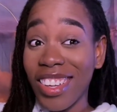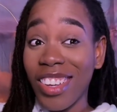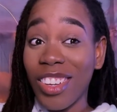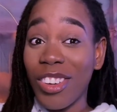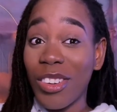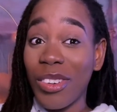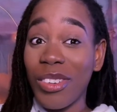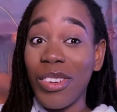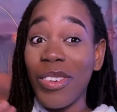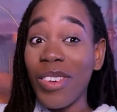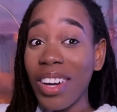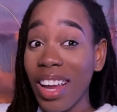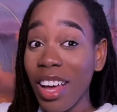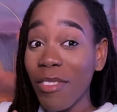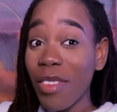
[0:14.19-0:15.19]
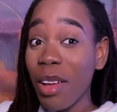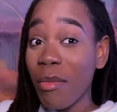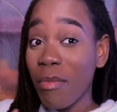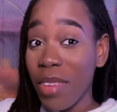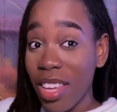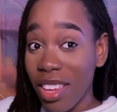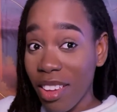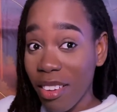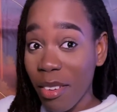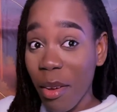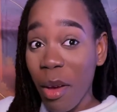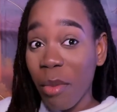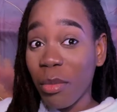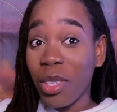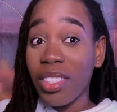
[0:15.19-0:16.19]
Now, don't laugh at me,
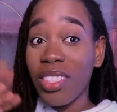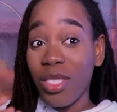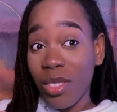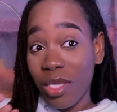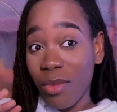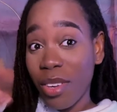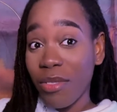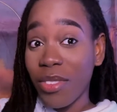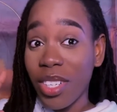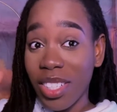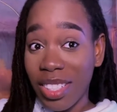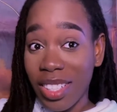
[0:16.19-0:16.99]
but this was my first